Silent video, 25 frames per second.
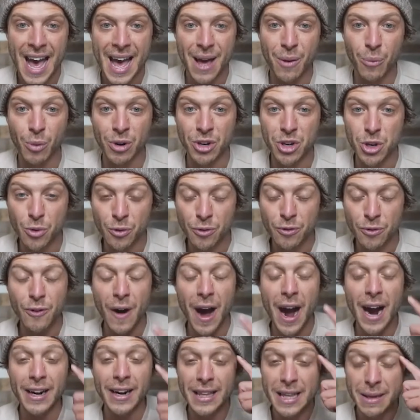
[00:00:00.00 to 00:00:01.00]
and when you
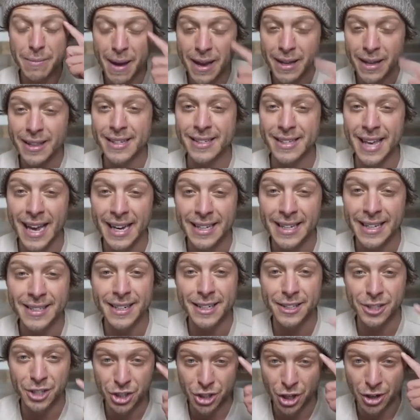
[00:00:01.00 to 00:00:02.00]
finally make these
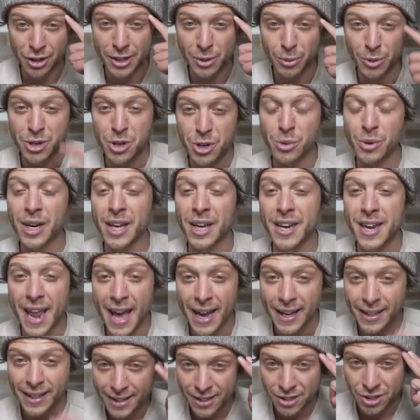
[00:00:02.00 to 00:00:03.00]
18 inch journey when you
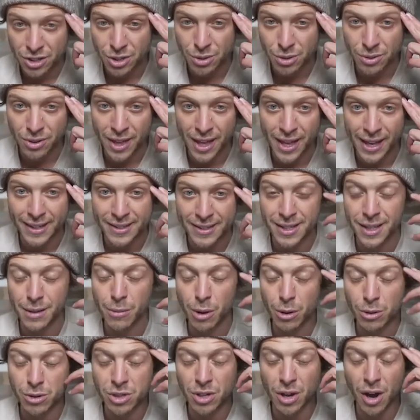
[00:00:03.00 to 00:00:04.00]
connect these two things in the
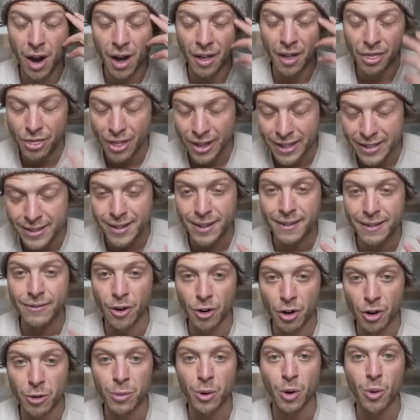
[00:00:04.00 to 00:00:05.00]
most authentic
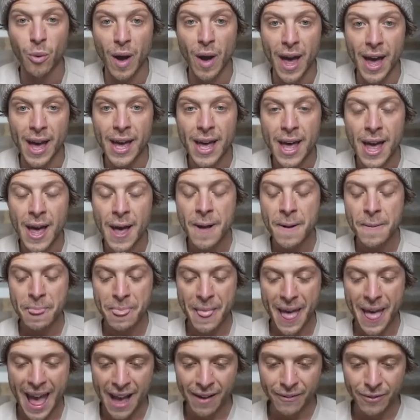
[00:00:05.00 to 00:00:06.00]
vulnerable way,
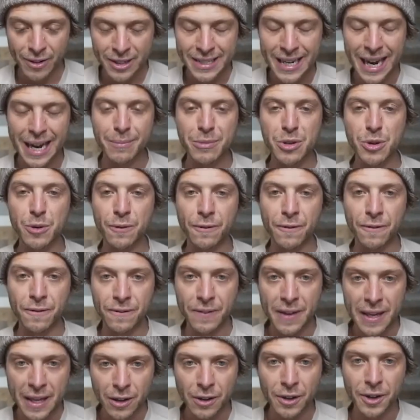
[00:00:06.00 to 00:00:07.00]
every time you
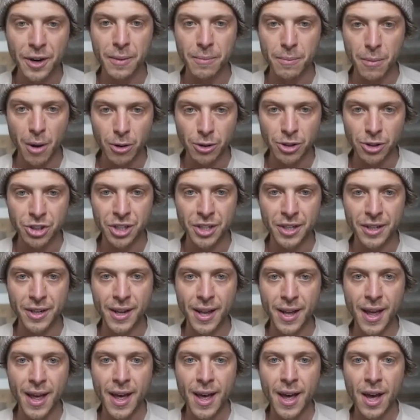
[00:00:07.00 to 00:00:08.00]
feel an
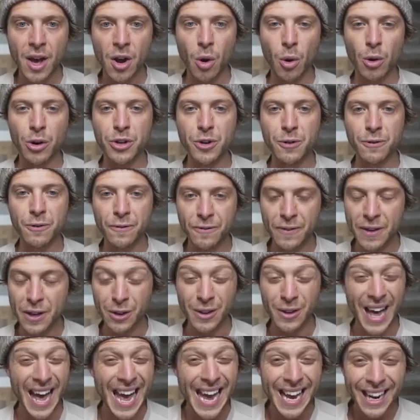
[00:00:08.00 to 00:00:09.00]
emotion or you
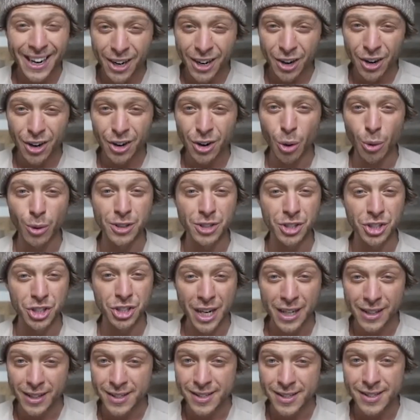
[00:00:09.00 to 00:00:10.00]
feel anger or
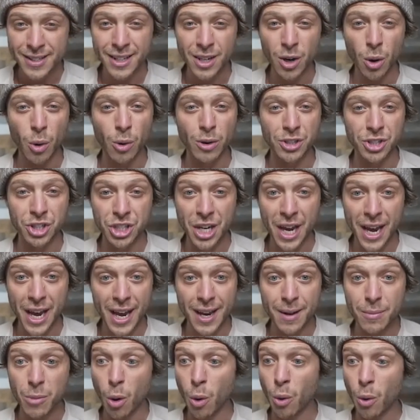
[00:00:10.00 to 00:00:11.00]
jealousy or
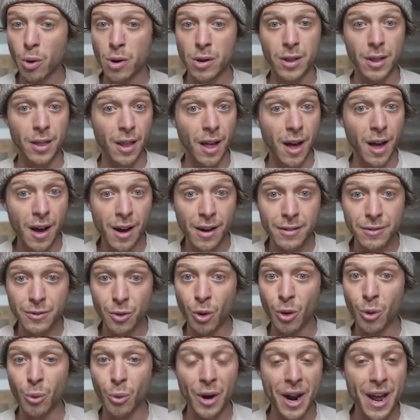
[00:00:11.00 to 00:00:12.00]
shame or love
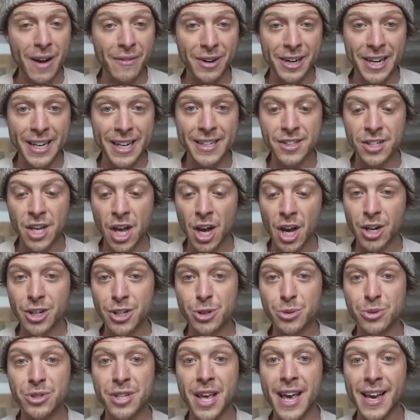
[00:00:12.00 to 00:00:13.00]
or whatever it is,
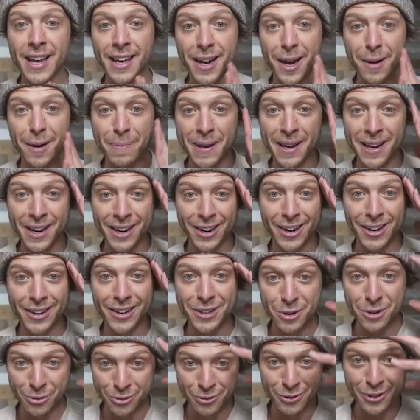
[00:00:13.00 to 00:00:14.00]
you take it up here,
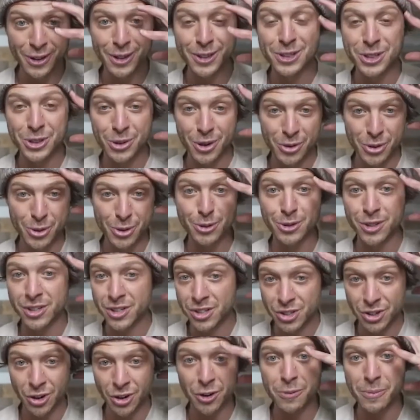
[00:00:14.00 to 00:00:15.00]
you filter it through
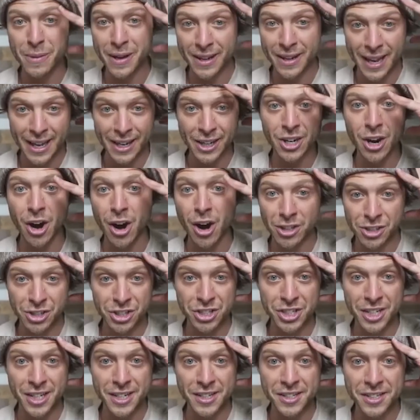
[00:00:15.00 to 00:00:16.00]
discernment and
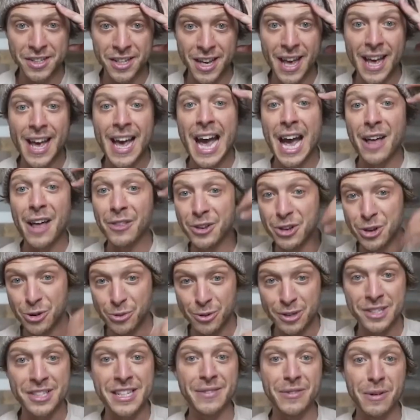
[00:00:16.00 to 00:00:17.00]
consciousness, and then you
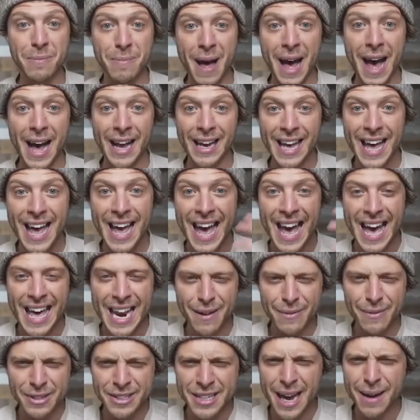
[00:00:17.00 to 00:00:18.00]
receive it back.
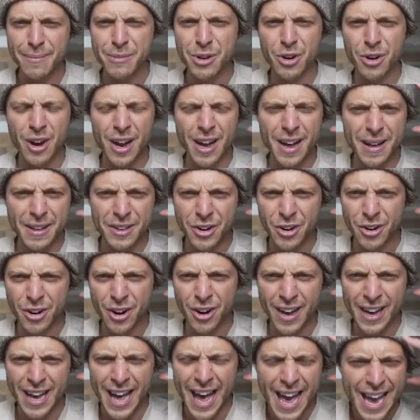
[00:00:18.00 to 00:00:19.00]
And every time you're
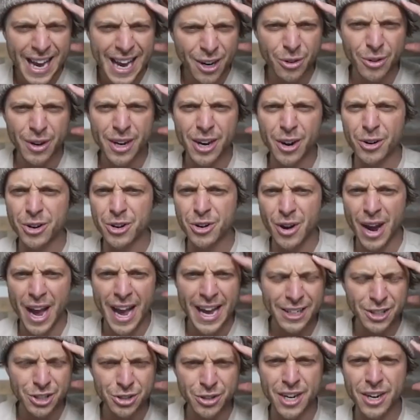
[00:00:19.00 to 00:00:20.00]
you're angry or you're
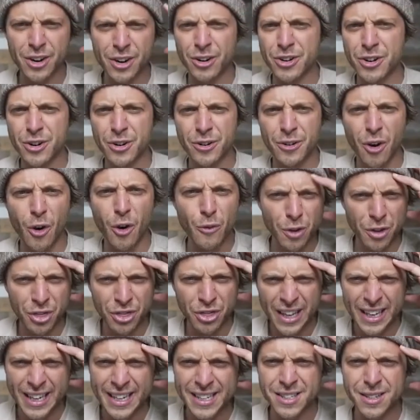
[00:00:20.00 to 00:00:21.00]
hatred or you're
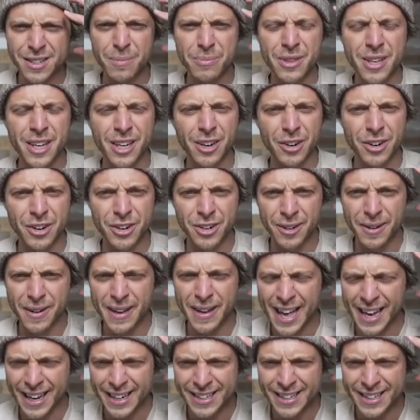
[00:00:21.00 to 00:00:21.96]
overthinking something or you're